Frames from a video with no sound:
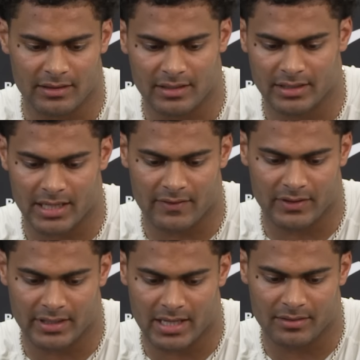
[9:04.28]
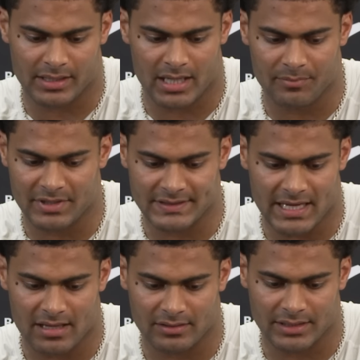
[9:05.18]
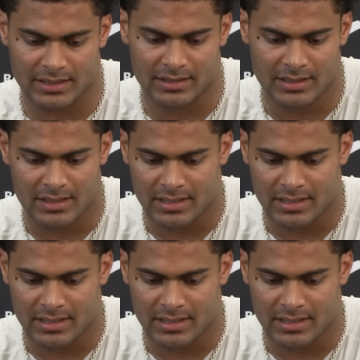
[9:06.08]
think having that kind of mentality